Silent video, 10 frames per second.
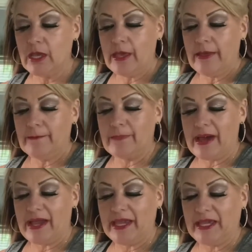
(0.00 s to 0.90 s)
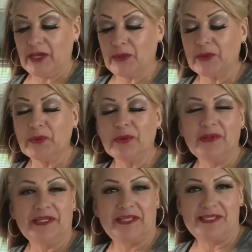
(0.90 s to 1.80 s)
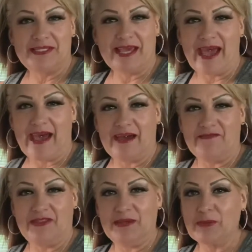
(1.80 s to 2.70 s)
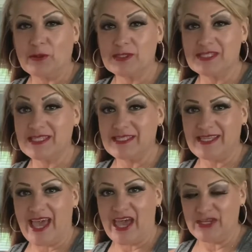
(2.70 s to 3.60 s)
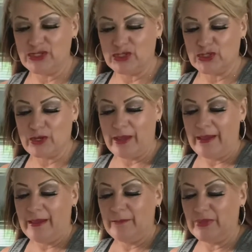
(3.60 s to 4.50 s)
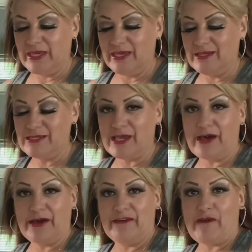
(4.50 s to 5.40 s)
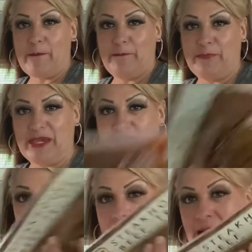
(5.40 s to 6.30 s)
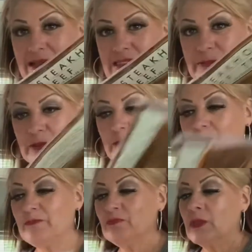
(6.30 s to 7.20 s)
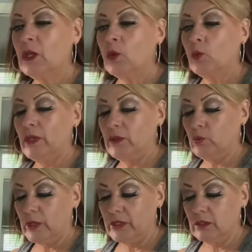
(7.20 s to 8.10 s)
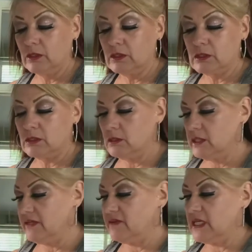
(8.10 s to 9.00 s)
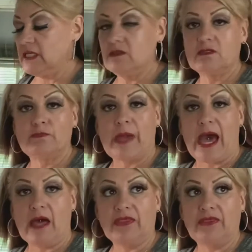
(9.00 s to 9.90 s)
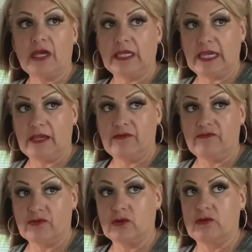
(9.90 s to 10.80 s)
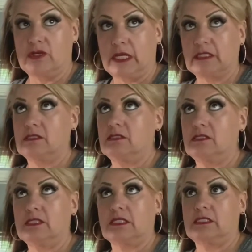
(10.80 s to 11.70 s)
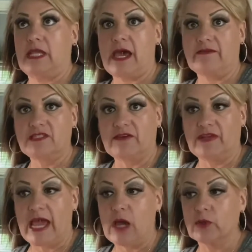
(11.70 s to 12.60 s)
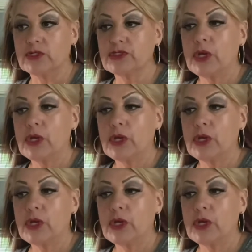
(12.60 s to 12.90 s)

My goal is to have the most tender piece of beef possible. We will leave it in this bath again for the next 6.5, 7 hours.